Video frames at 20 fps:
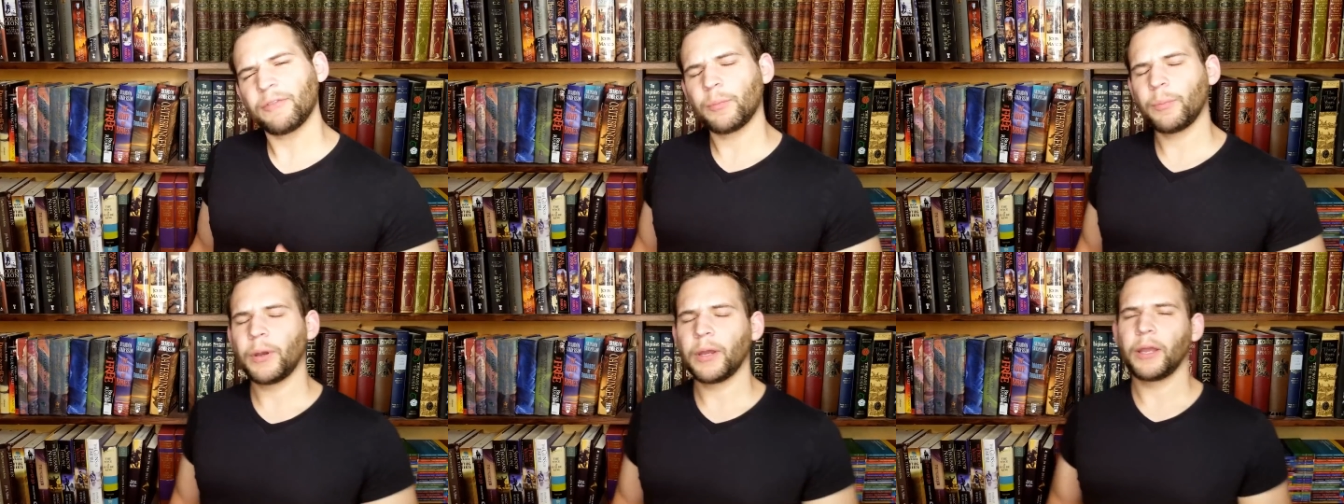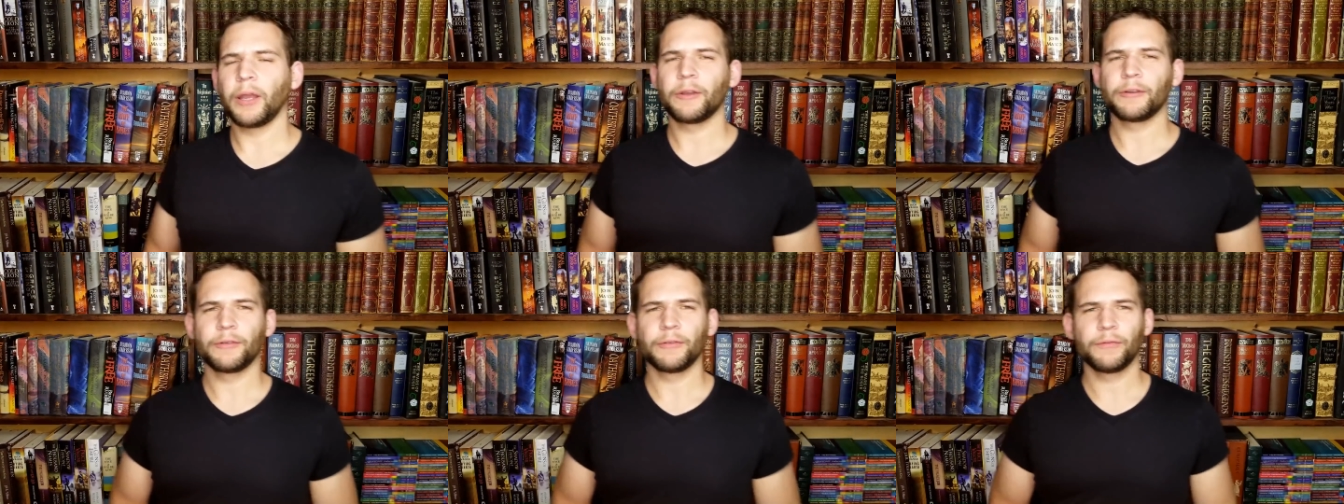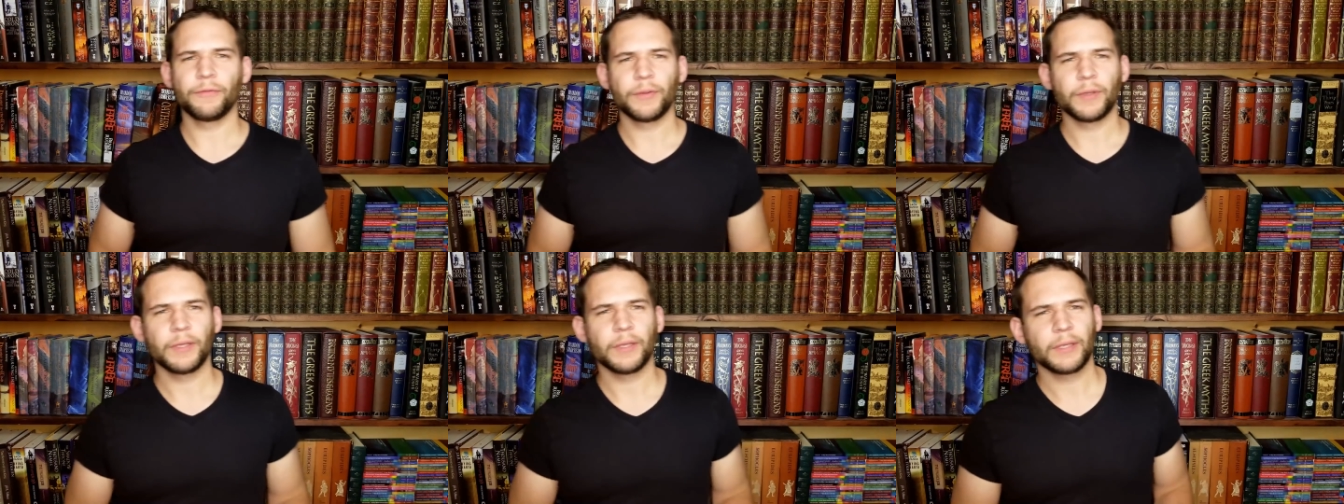of a
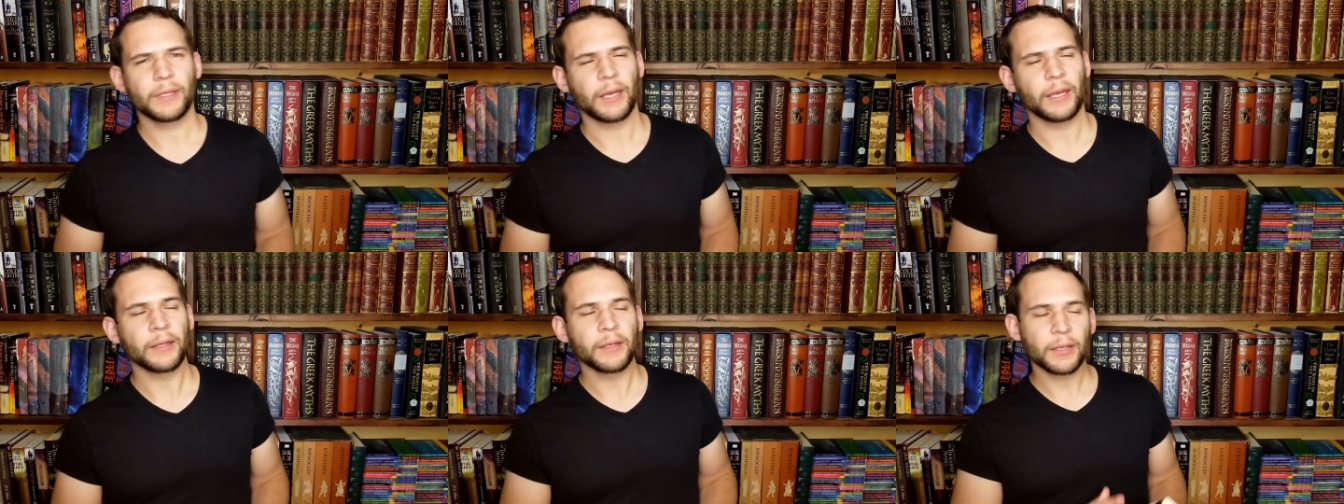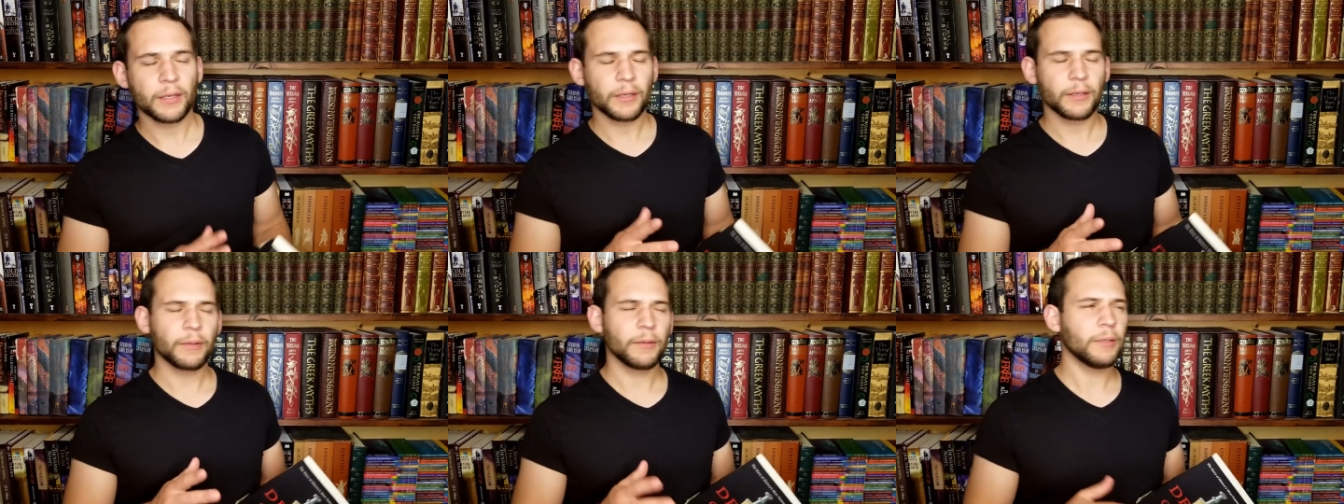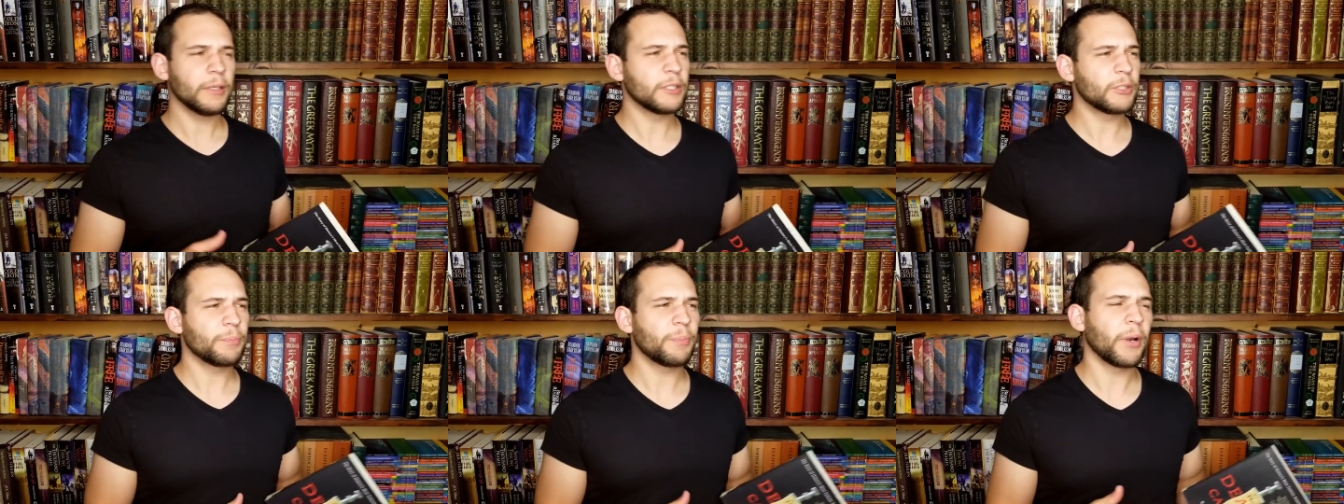biography, kind of
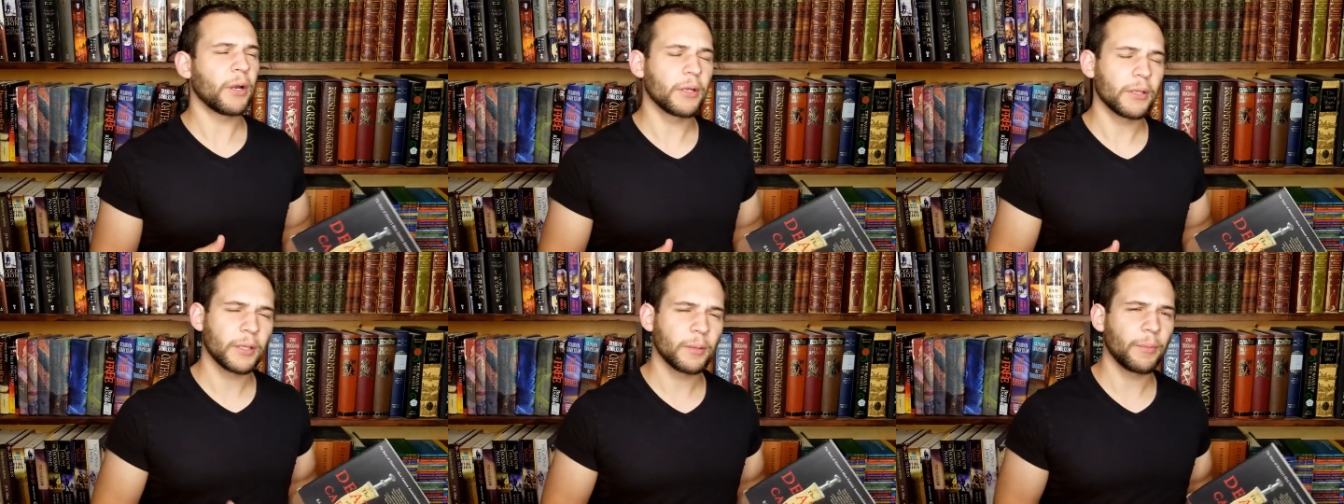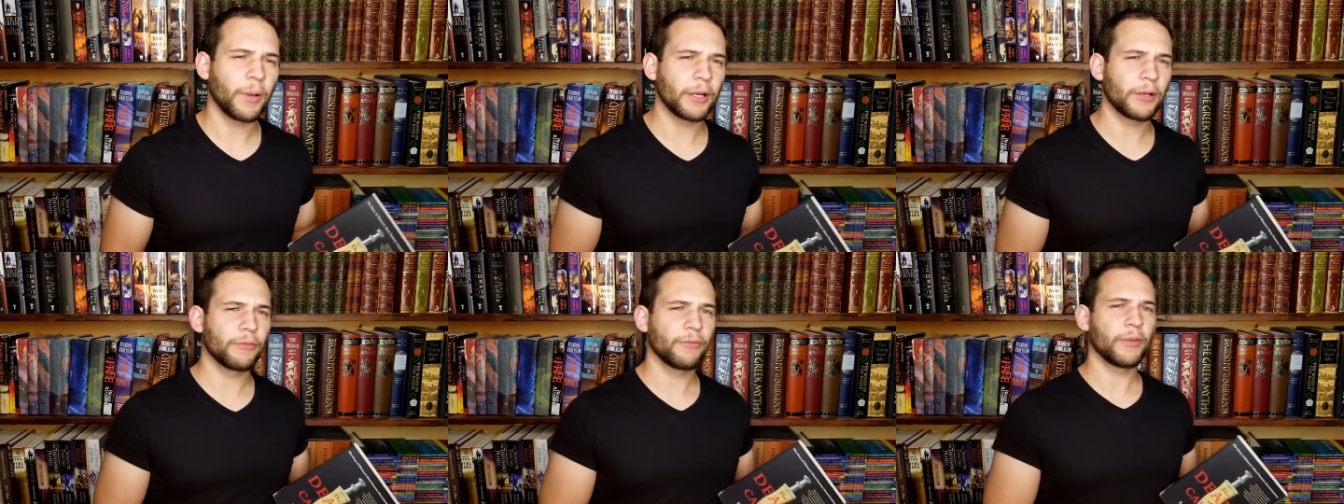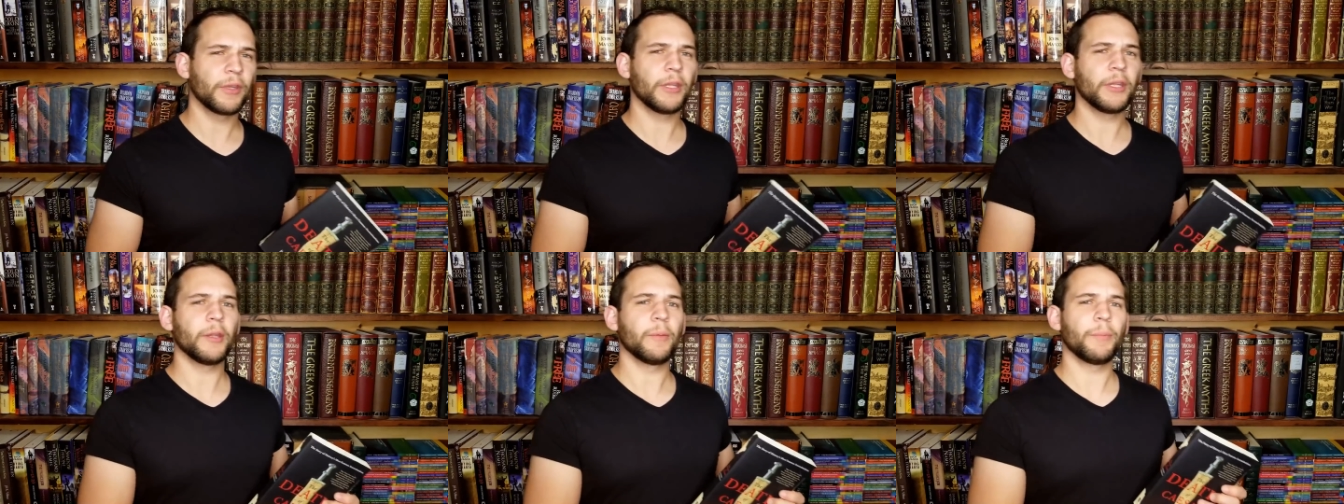it's partly
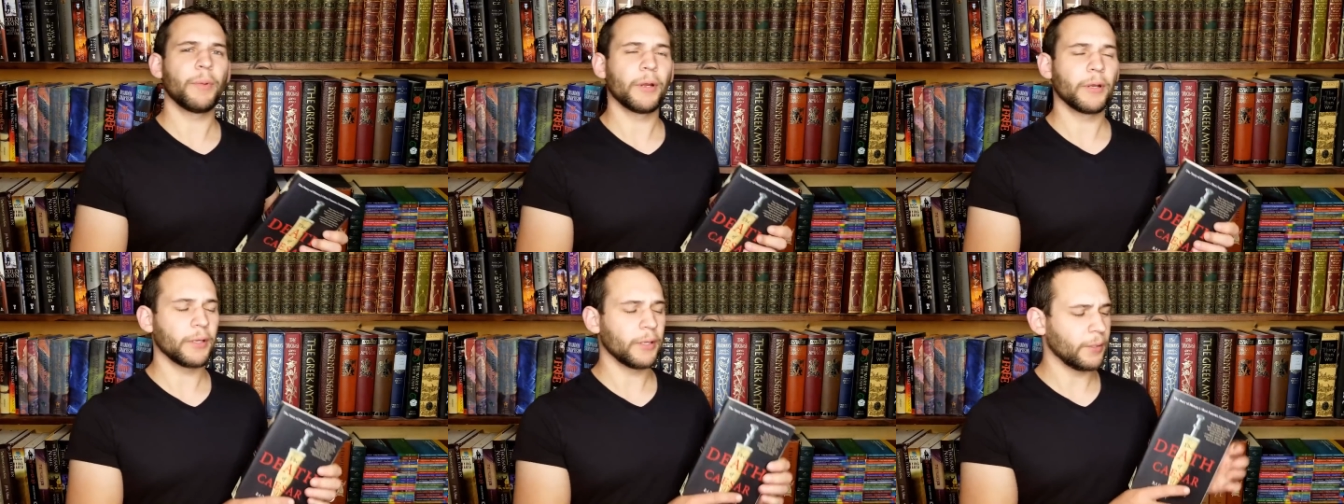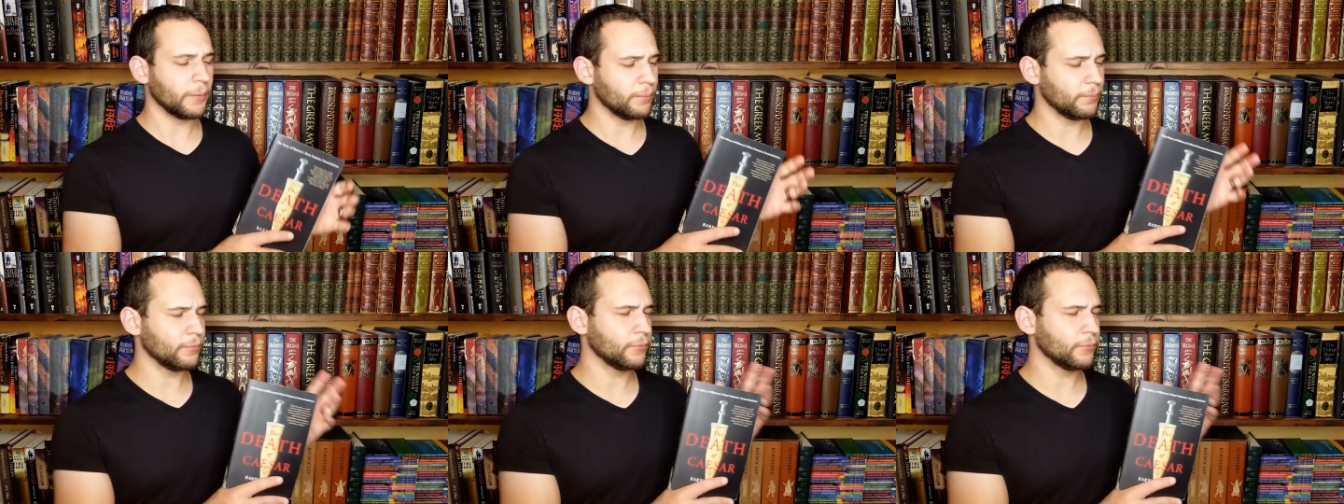biography and then part